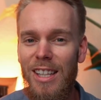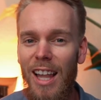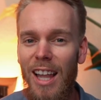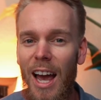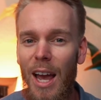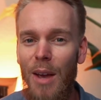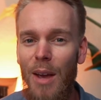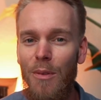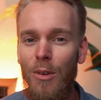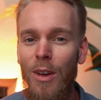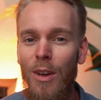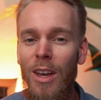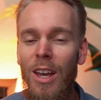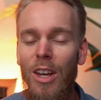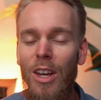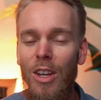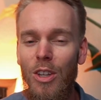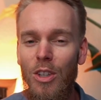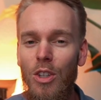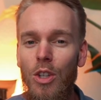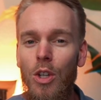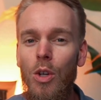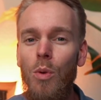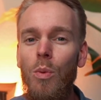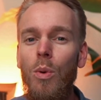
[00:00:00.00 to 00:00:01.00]
life,
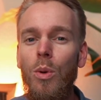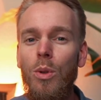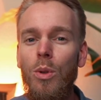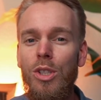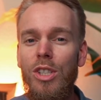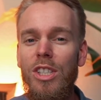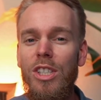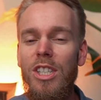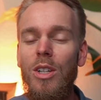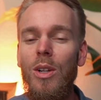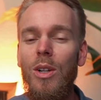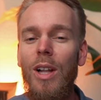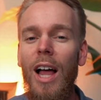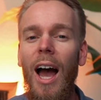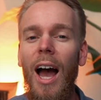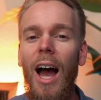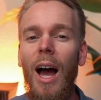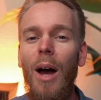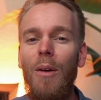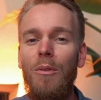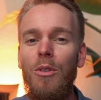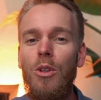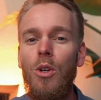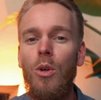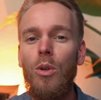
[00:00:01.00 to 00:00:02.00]
you will still
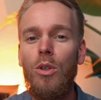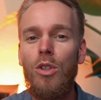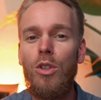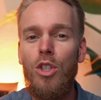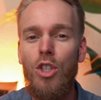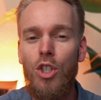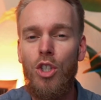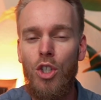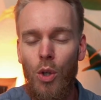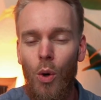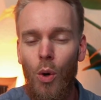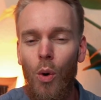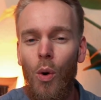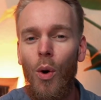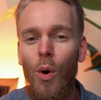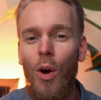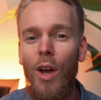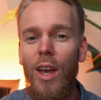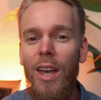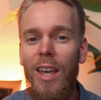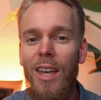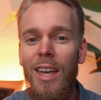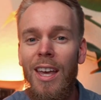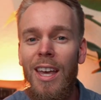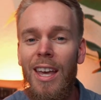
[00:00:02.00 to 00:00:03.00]
have your
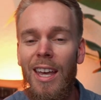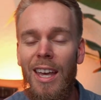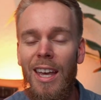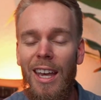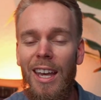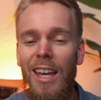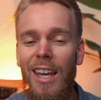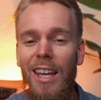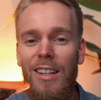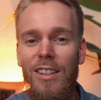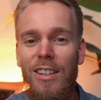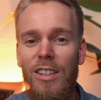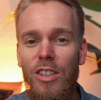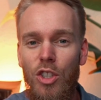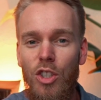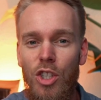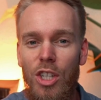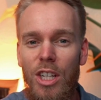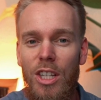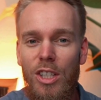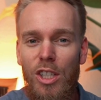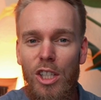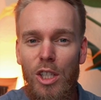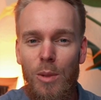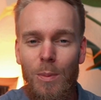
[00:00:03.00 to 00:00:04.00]
joy in
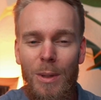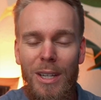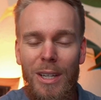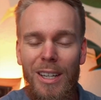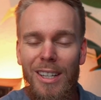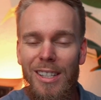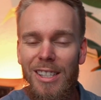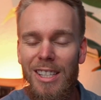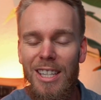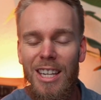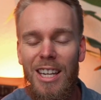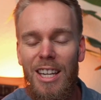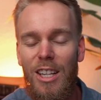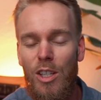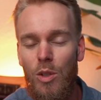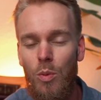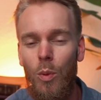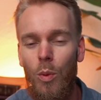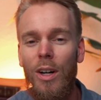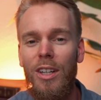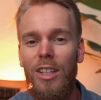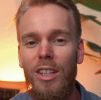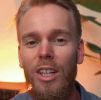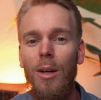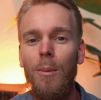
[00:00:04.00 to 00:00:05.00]
Jesus because He is
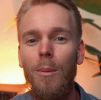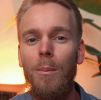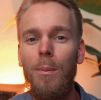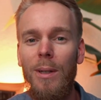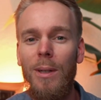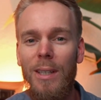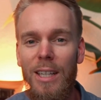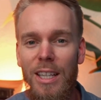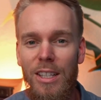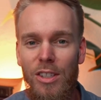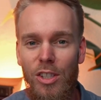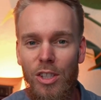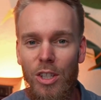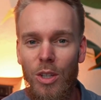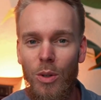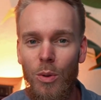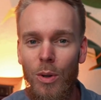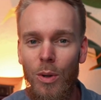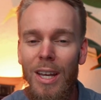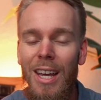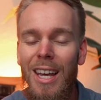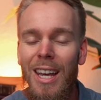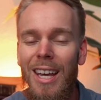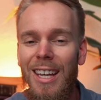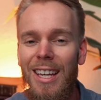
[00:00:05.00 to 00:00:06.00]
what completes you.
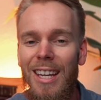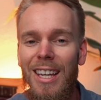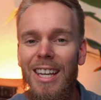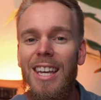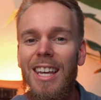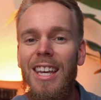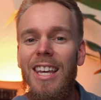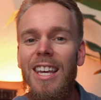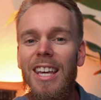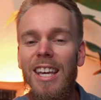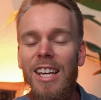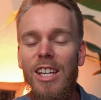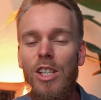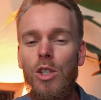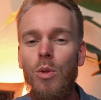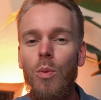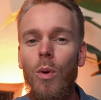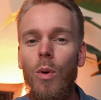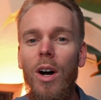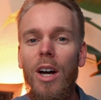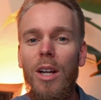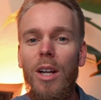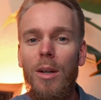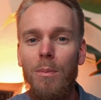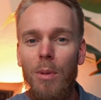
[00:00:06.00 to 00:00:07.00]
He is
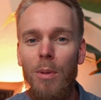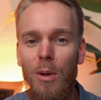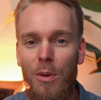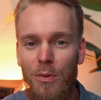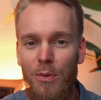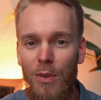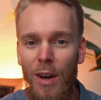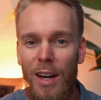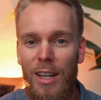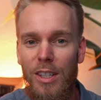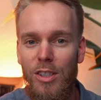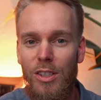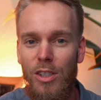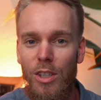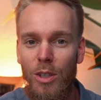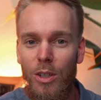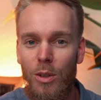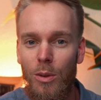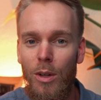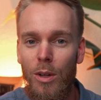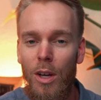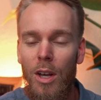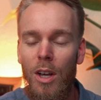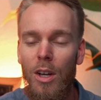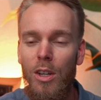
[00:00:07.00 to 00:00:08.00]
what perfects you.
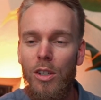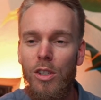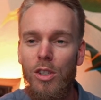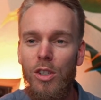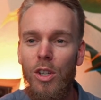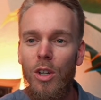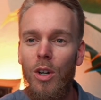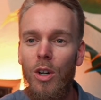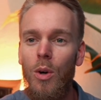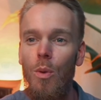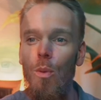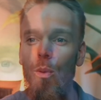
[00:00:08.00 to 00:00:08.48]
So